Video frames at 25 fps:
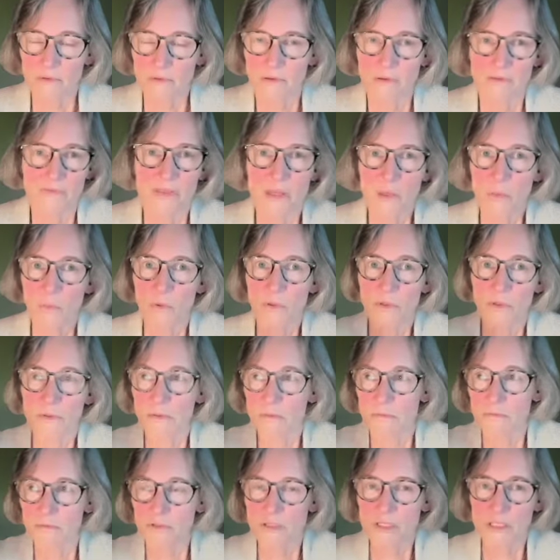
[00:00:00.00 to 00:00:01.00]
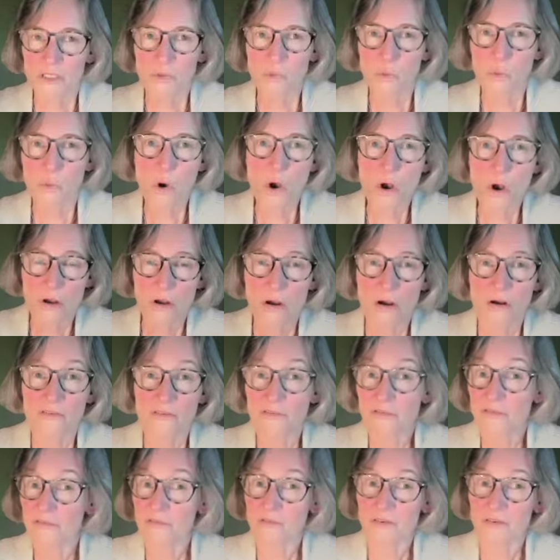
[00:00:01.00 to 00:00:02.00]
If they want to just walk
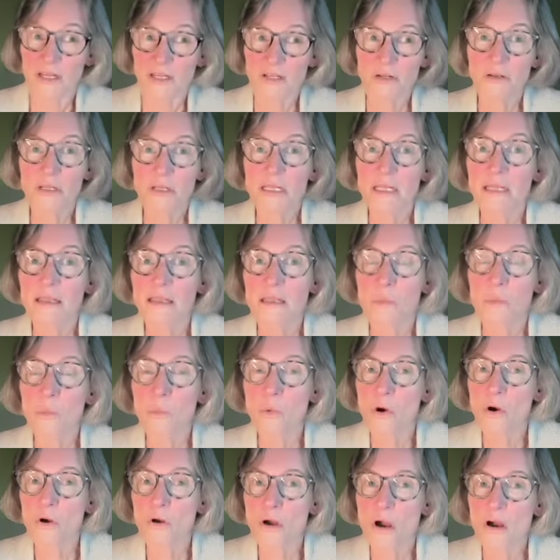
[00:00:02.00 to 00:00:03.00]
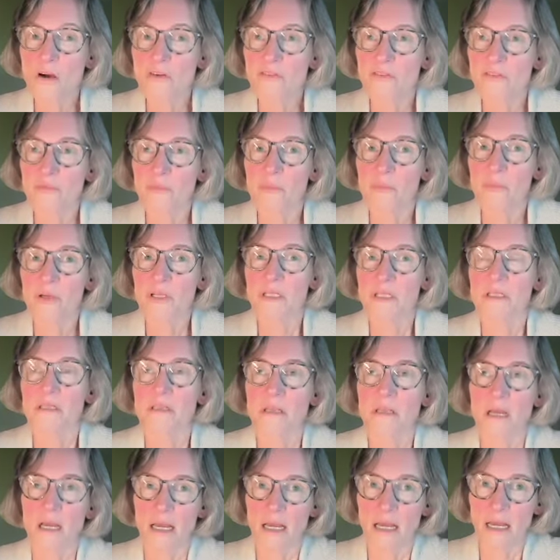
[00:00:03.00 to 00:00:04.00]
off, I don't let them walk off, but
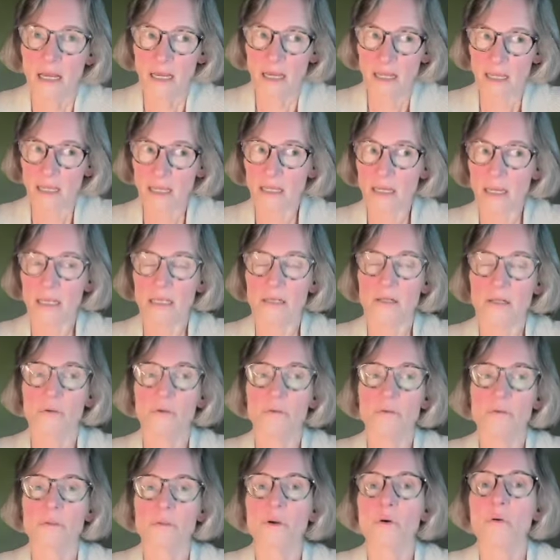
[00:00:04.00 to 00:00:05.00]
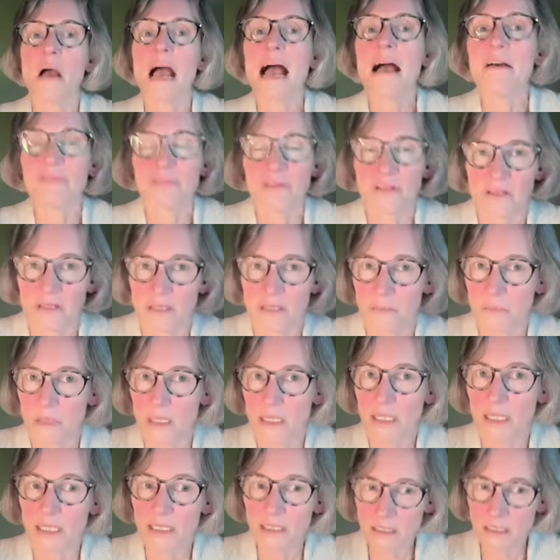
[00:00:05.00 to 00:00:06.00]
I don't go after them.
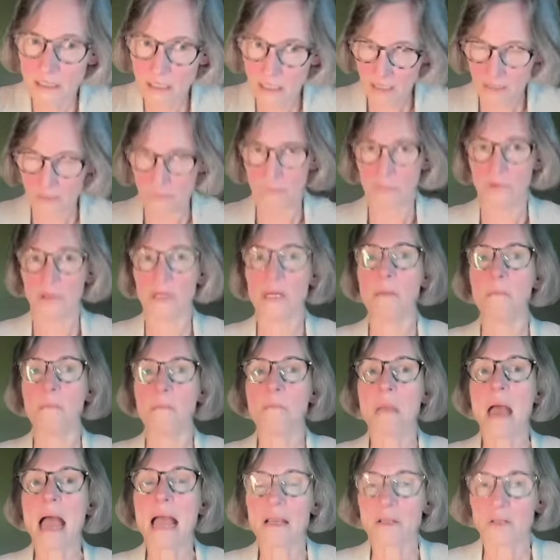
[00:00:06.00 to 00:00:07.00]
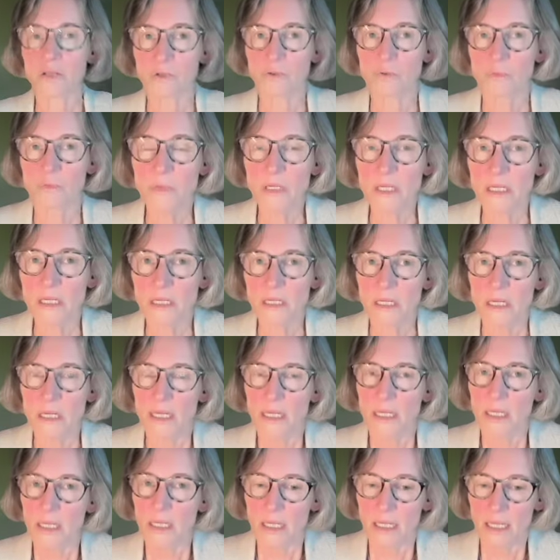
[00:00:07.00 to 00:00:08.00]
I bring them back to me
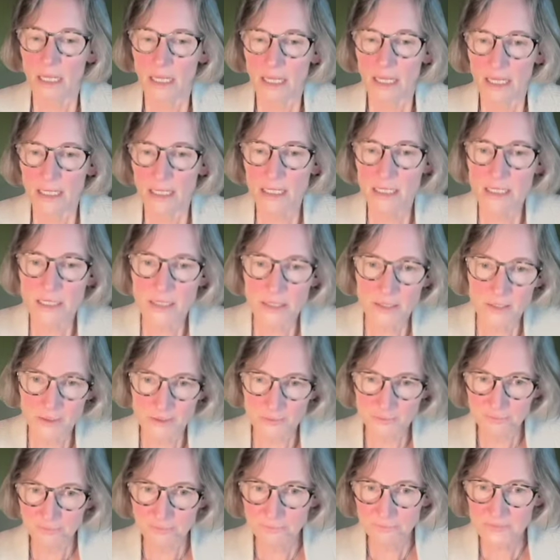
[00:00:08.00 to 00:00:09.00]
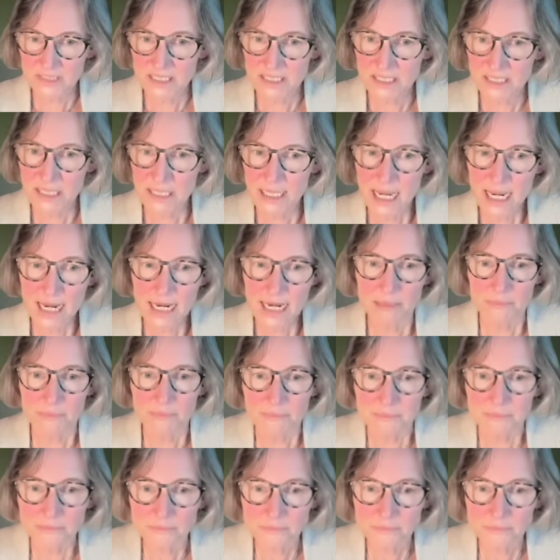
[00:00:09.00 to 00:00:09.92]
and say, hey,